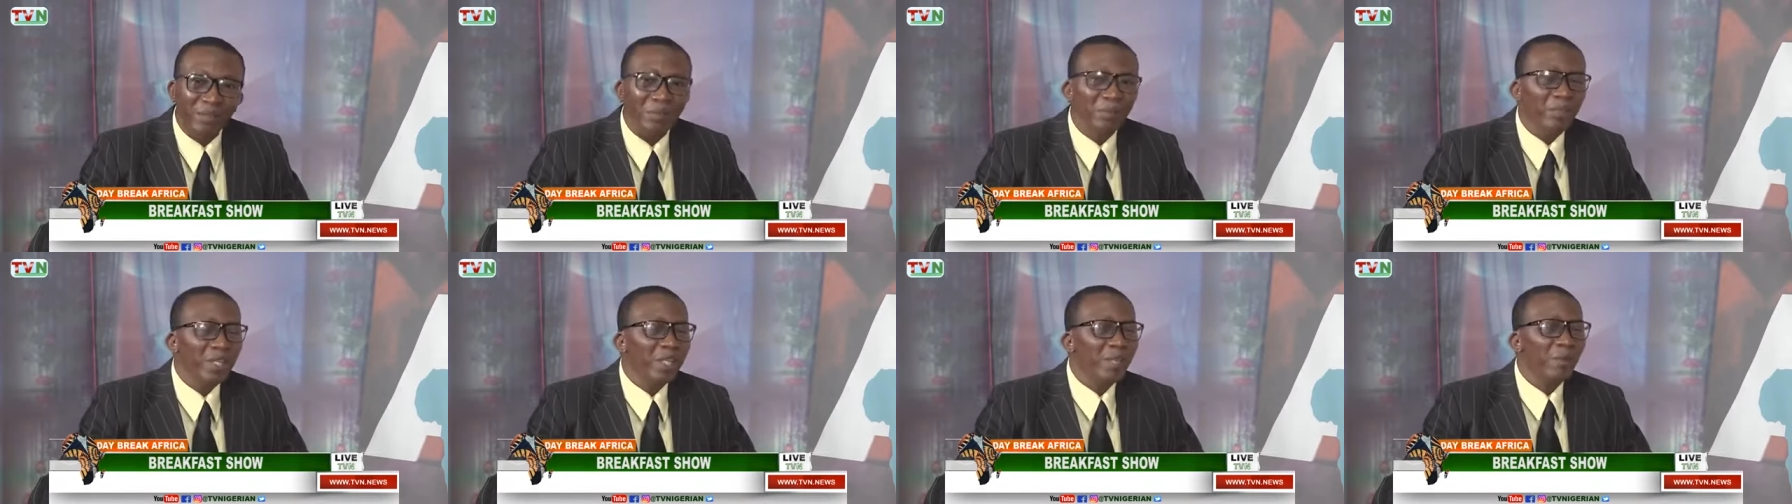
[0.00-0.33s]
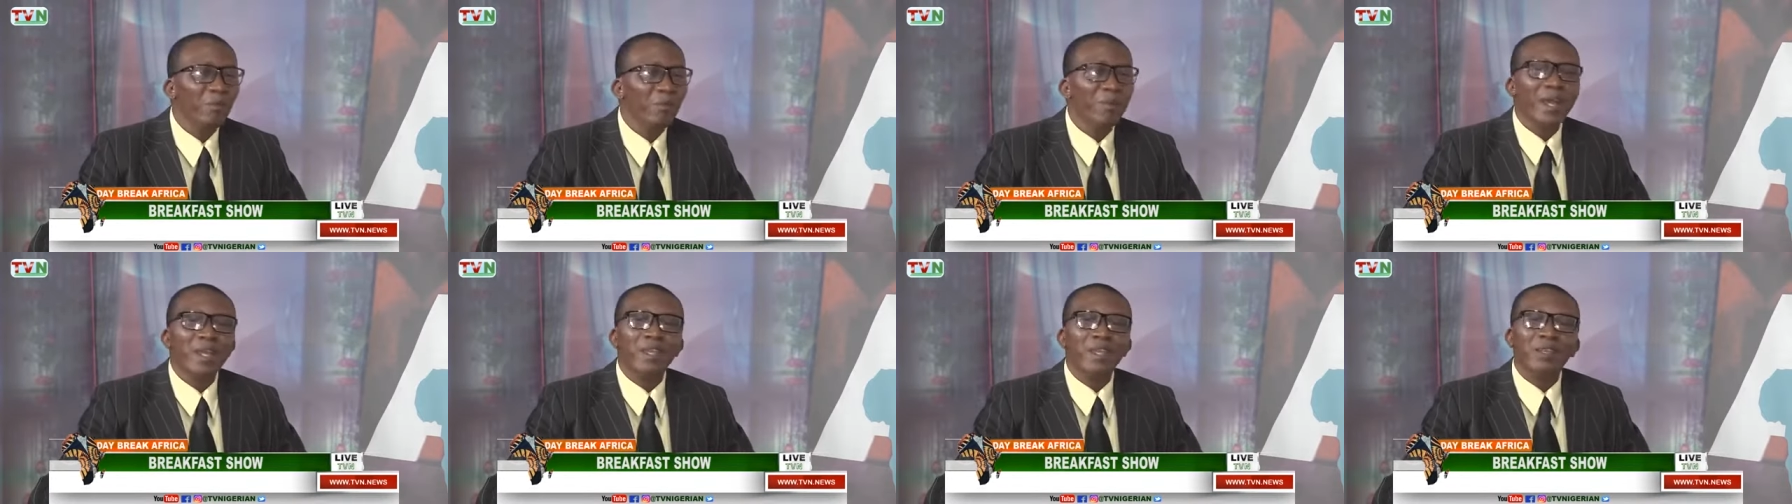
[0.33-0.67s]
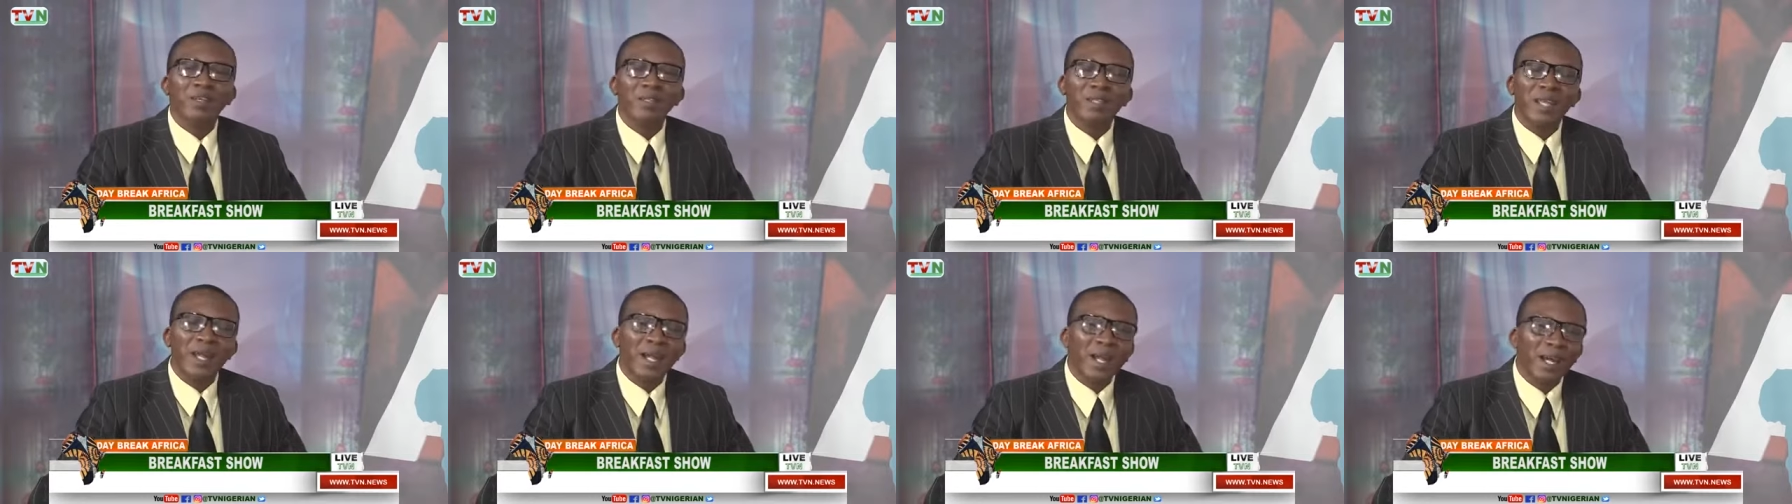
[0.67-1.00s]
We, we are
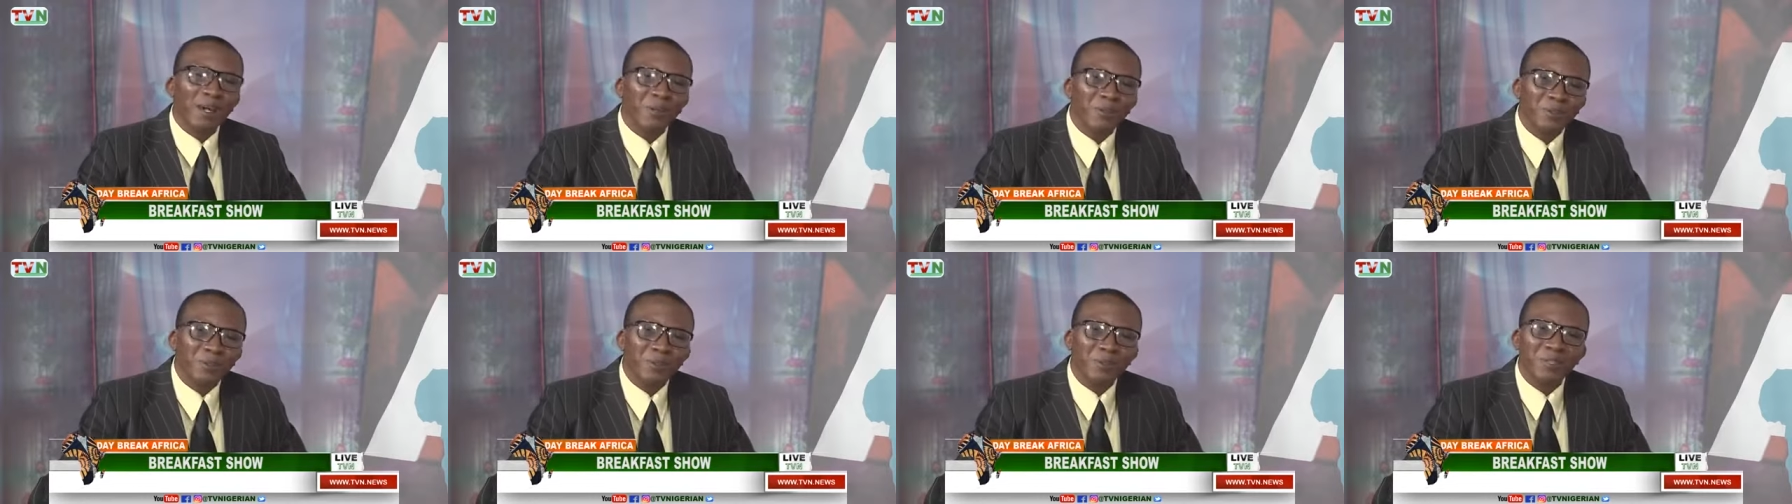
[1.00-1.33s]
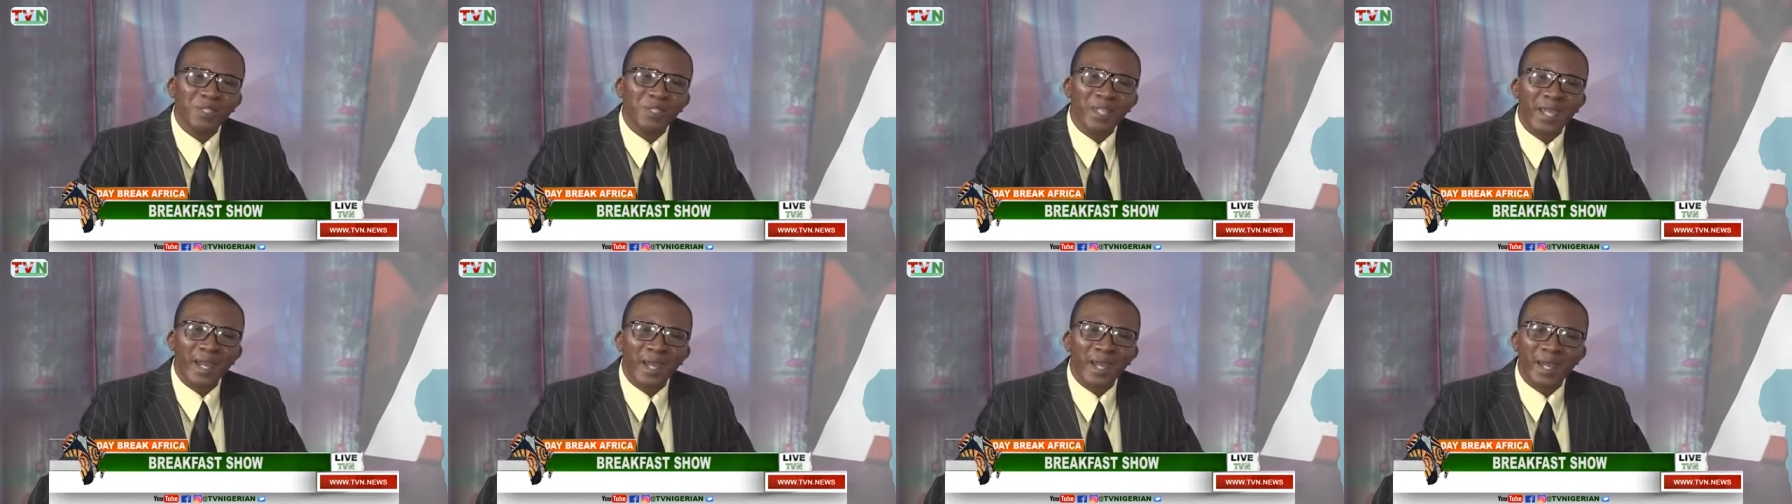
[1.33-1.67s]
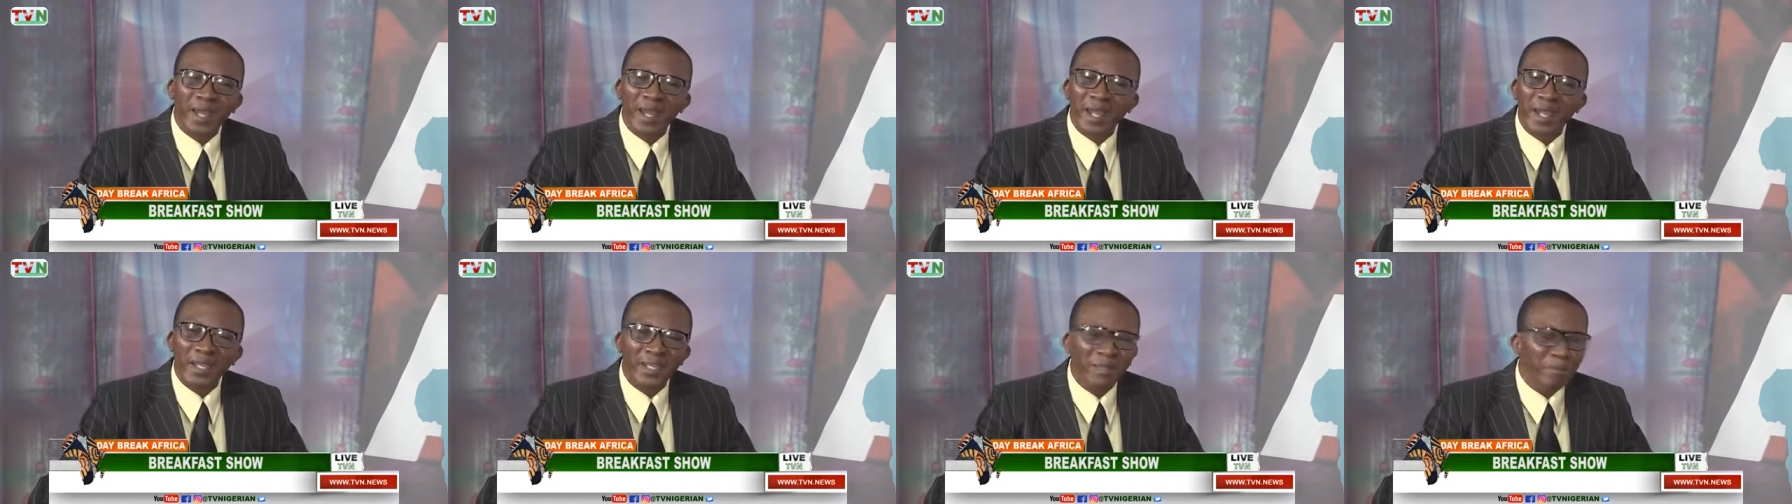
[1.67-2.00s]
not out to
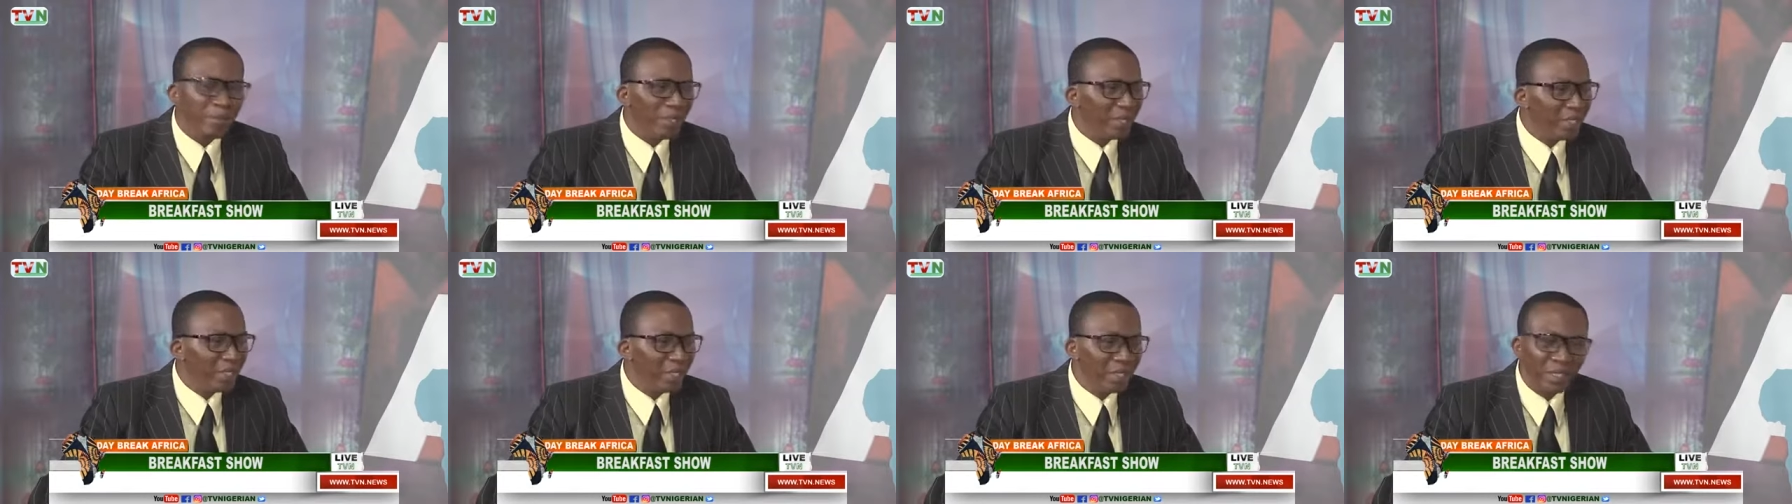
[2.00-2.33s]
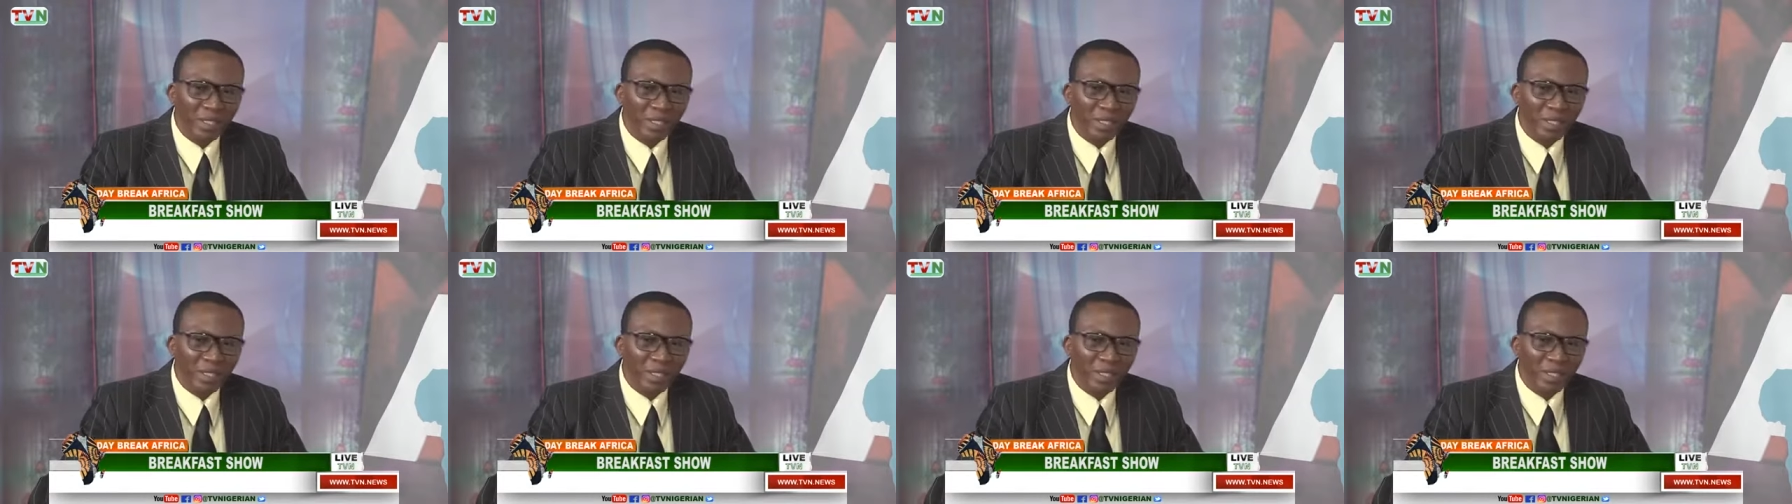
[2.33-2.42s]
scare anybody.